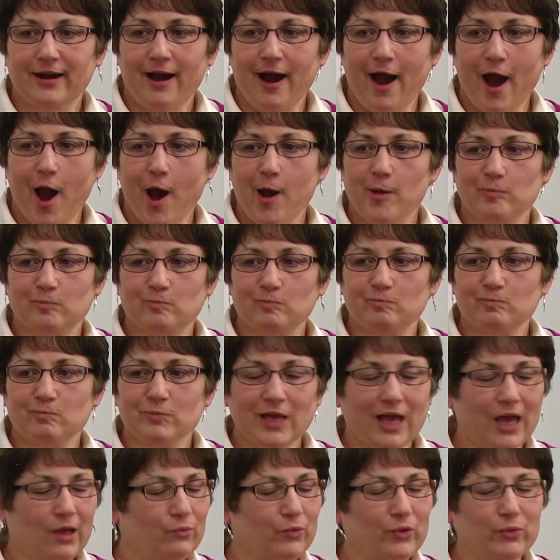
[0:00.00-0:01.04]

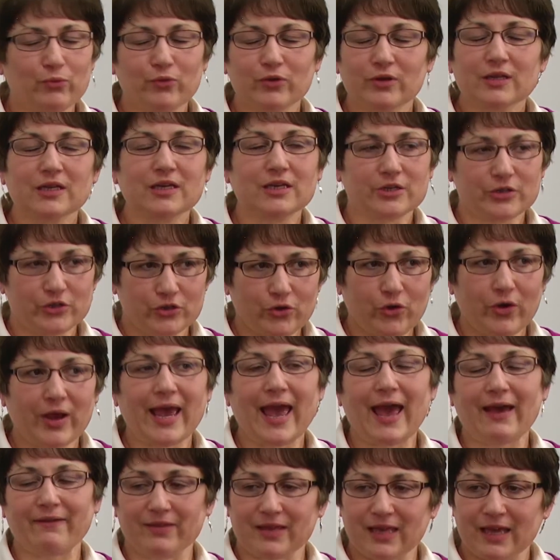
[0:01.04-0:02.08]
and we really enjoy
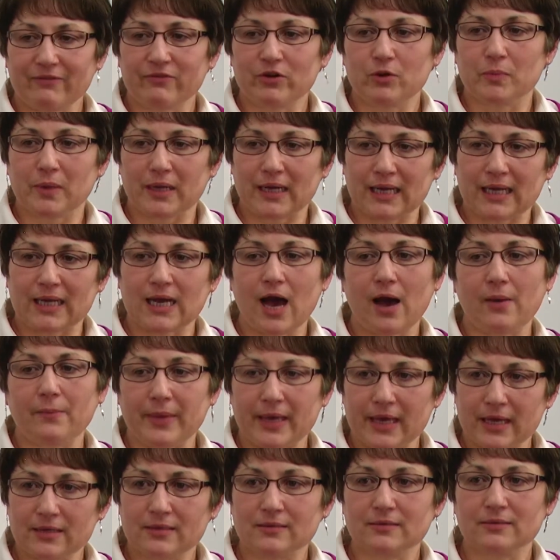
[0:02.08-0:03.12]
having everybody come
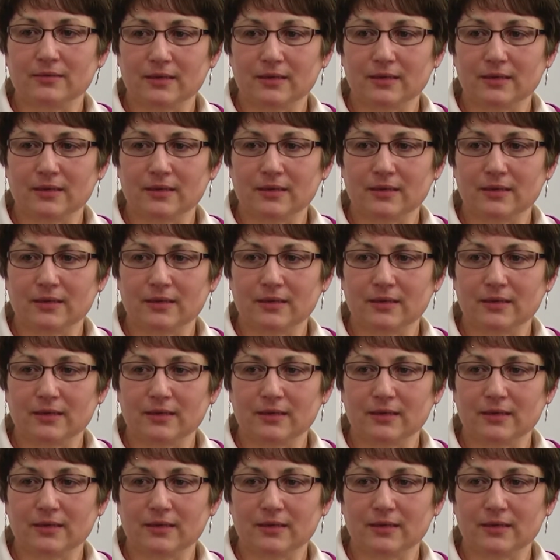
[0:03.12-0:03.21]
in.